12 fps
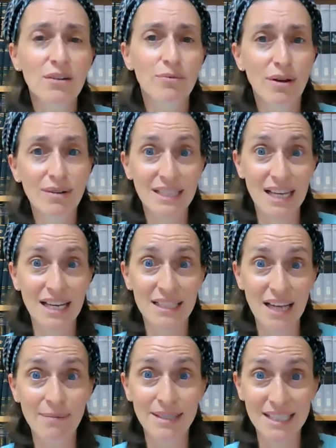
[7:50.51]
We always say,
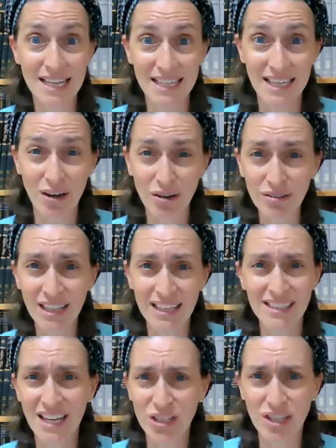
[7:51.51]
yadayim askaniyot, they
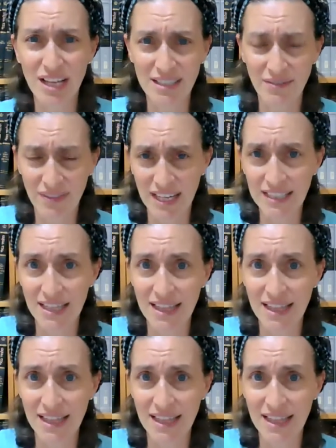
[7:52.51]
touch lots of things.